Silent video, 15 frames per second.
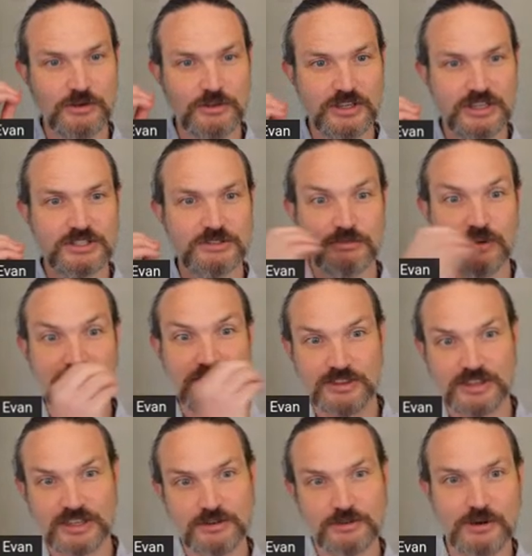know this
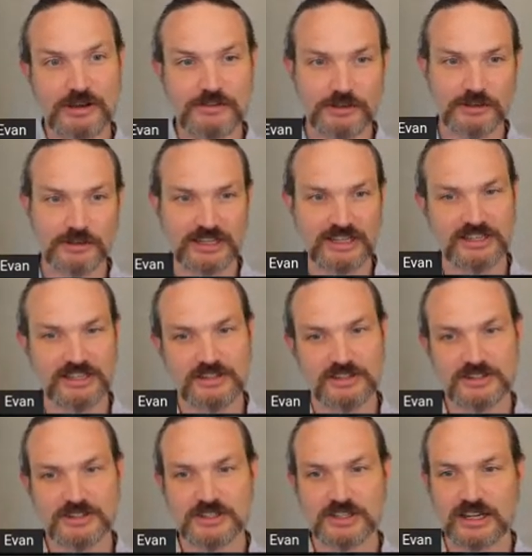rather than whoever
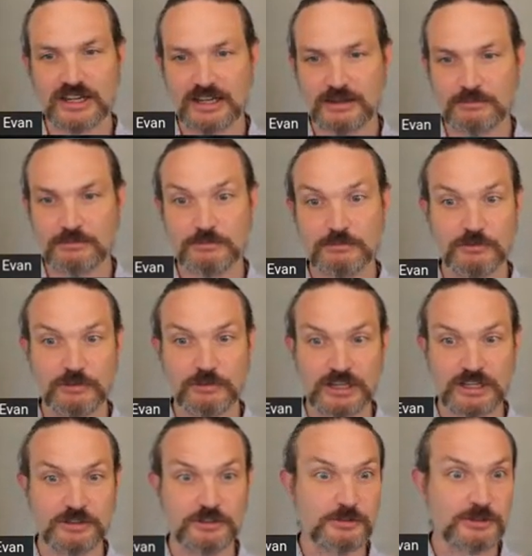is um,
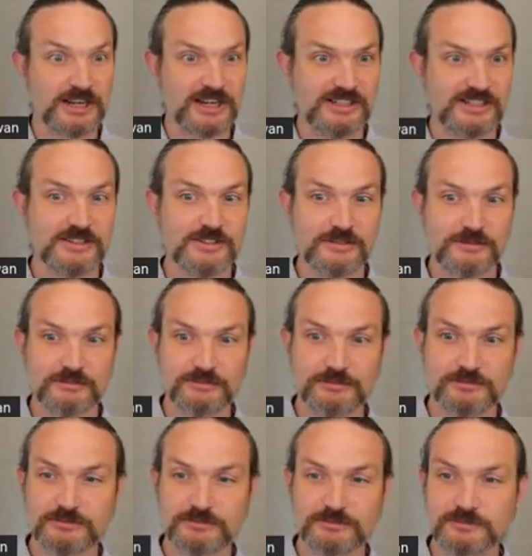running Kubernetes.
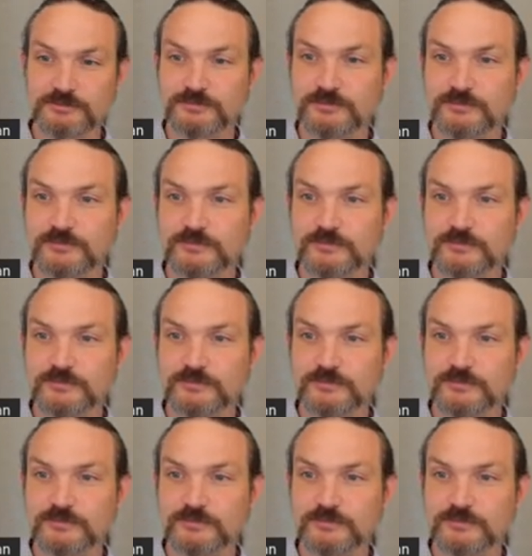Yeah,